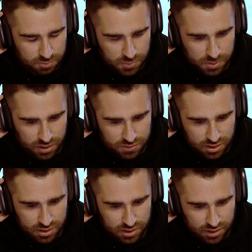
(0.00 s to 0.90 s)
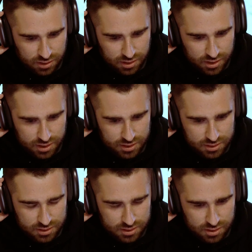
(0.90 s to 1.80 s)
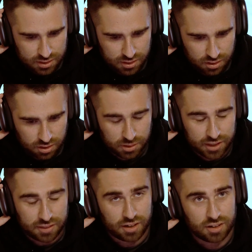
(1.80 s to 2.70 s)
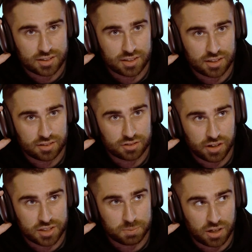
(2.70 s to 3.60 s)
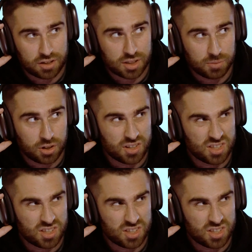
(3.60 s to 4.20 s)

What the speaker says: Maybe I have to click this. Oh, right there it's in transparency mode. And